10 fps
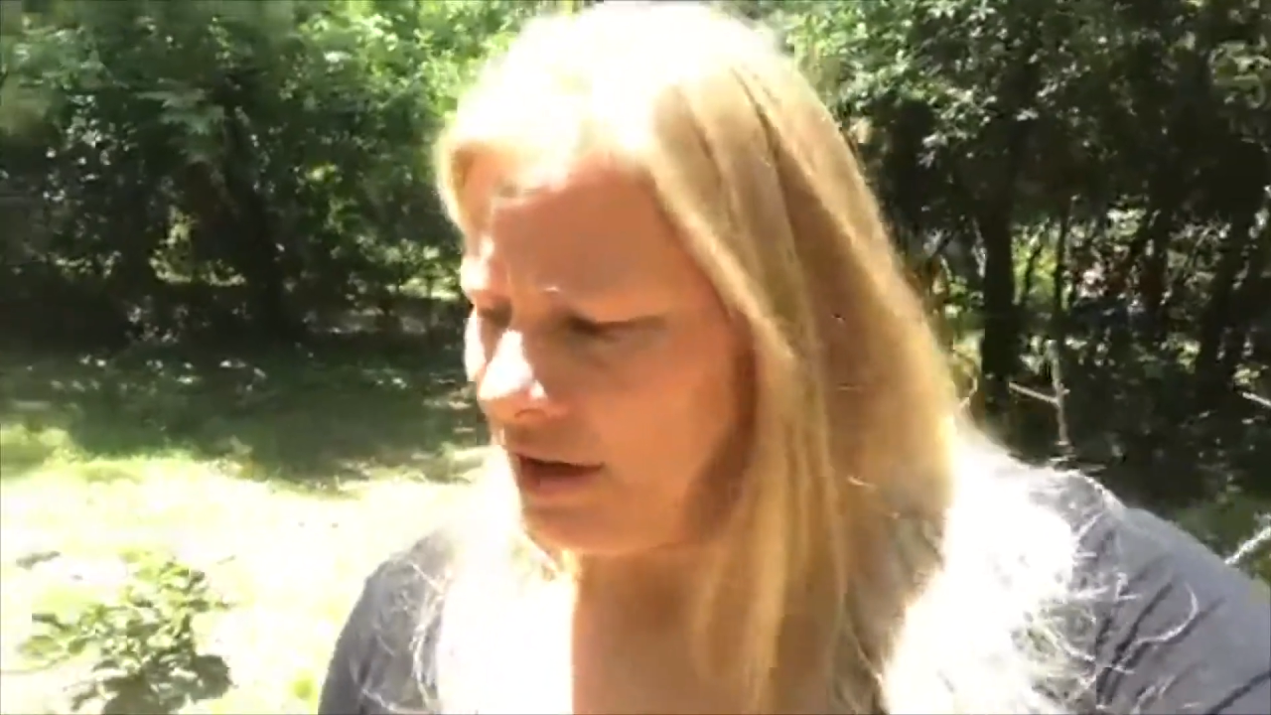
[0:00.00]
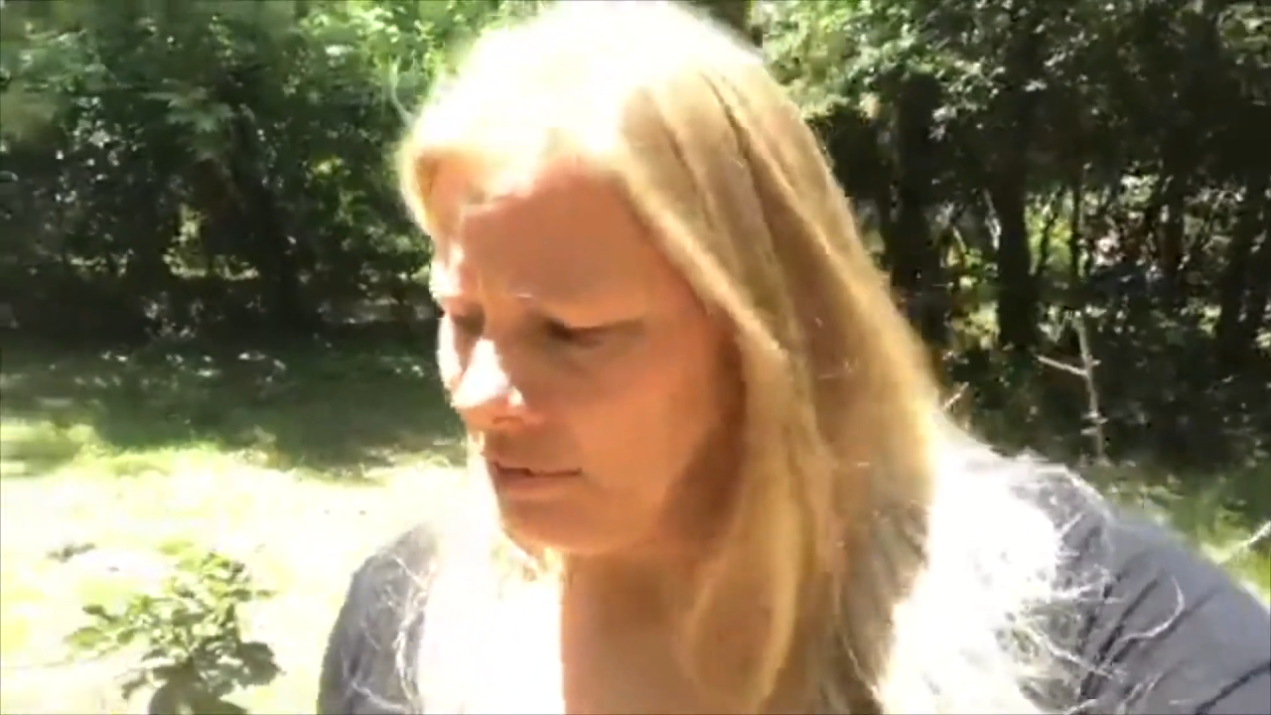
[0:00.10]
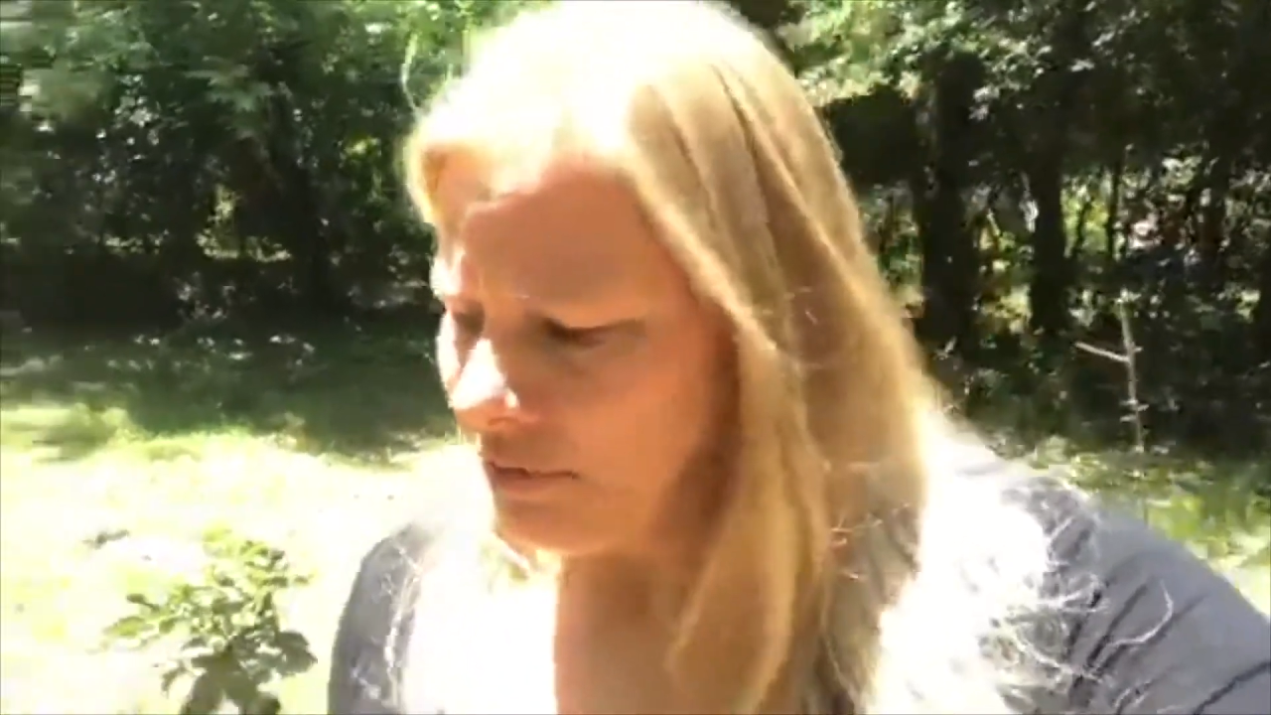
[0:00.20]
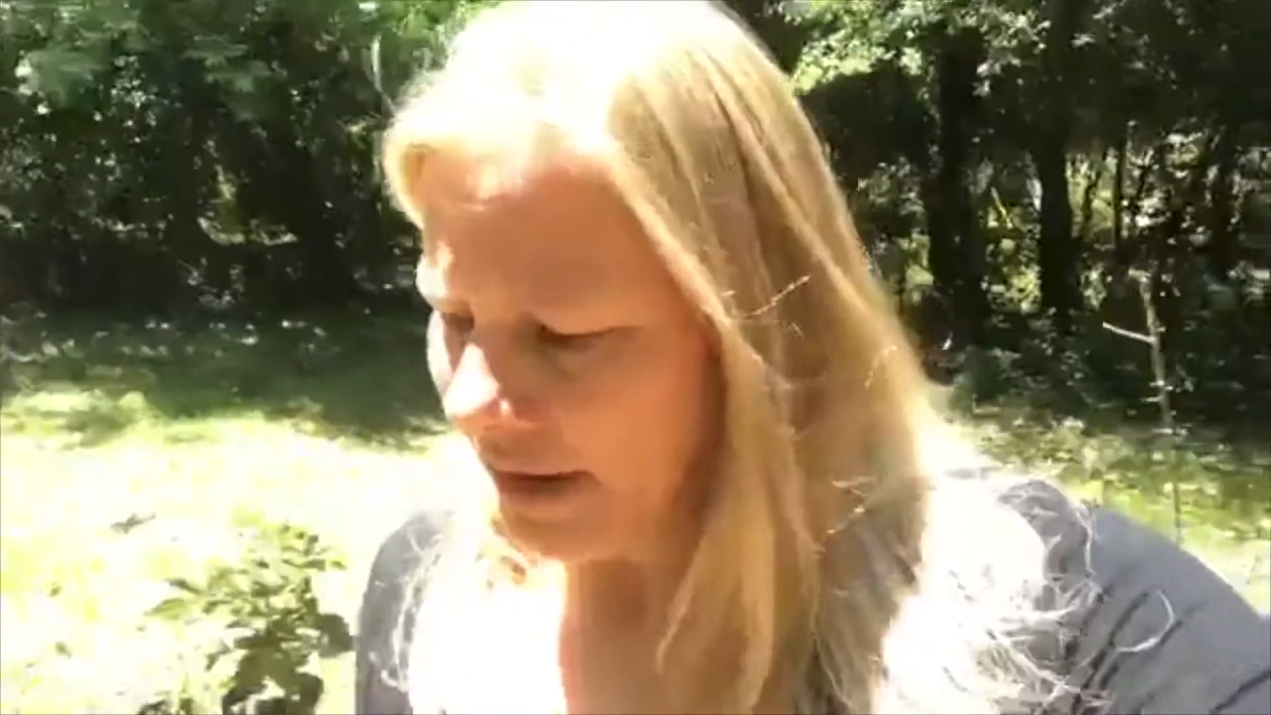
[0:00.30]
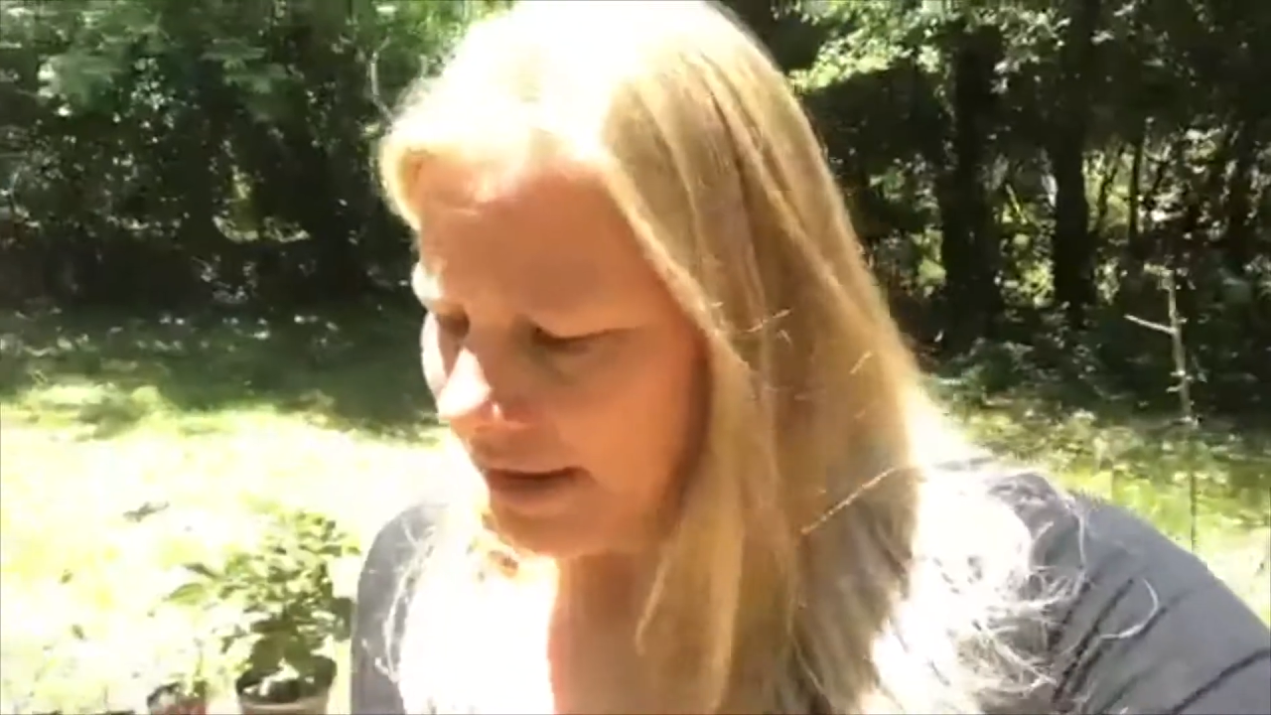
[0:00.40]

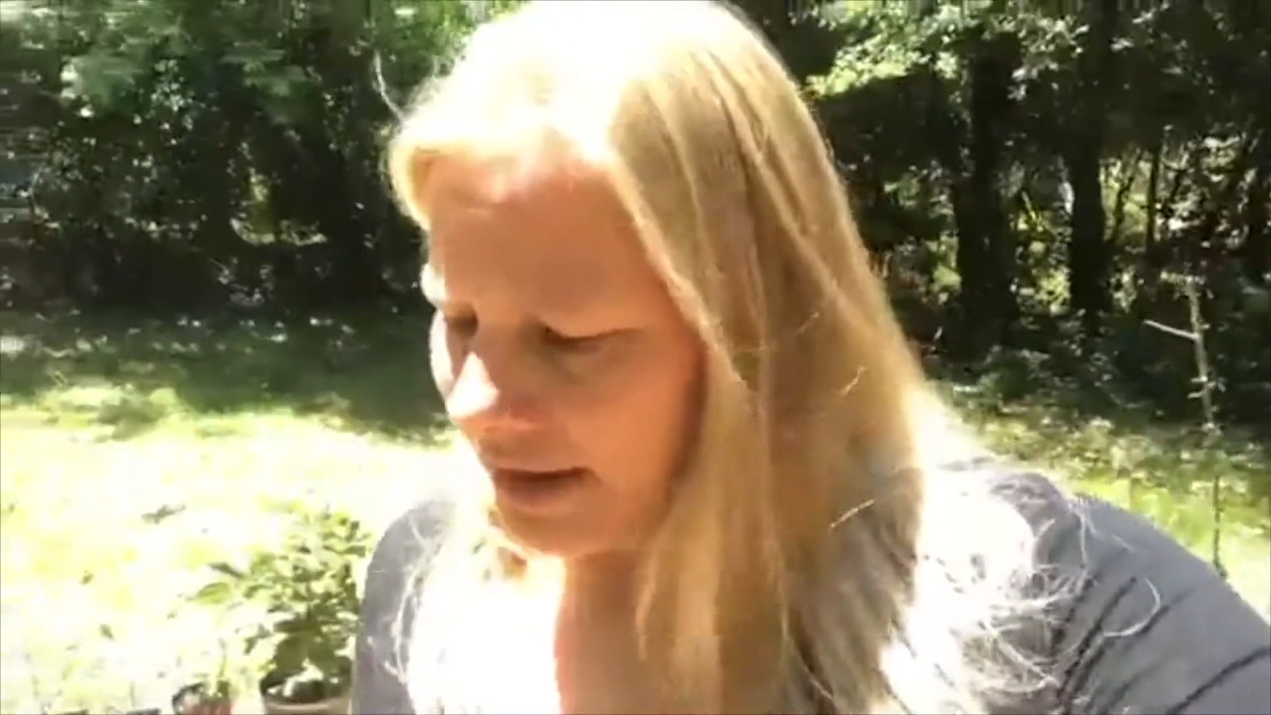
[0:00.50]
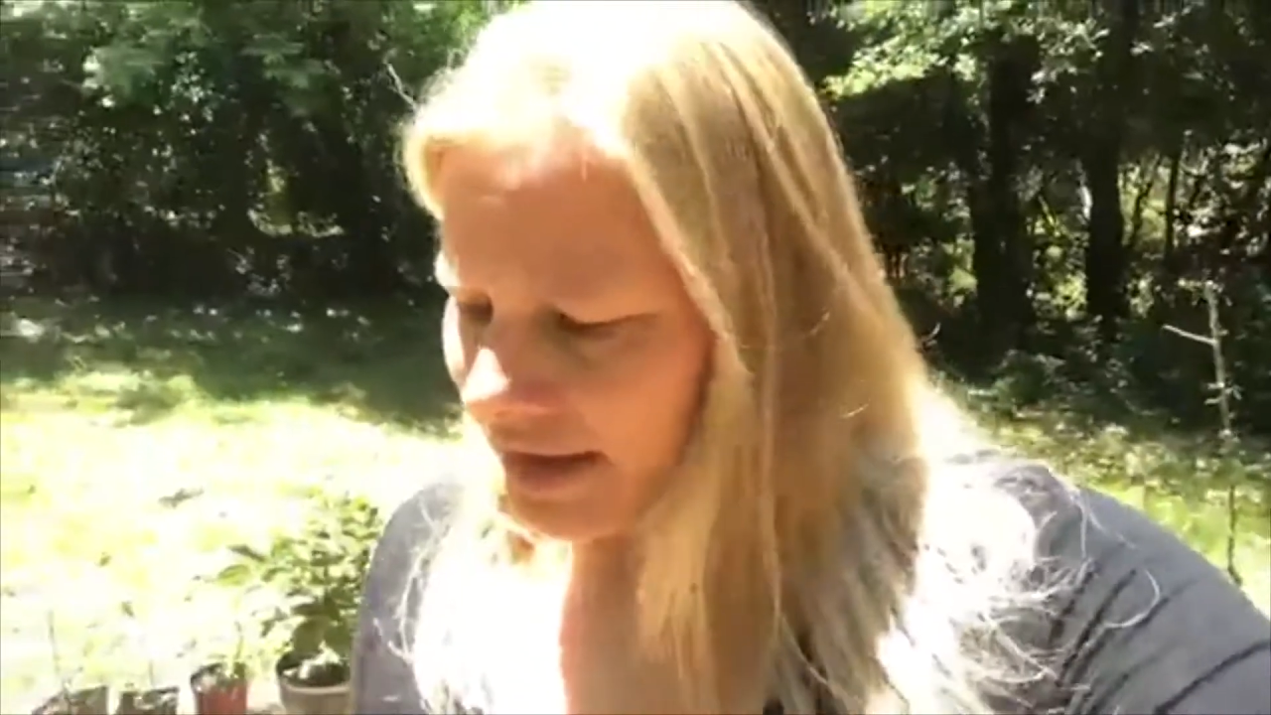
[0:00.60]
rainy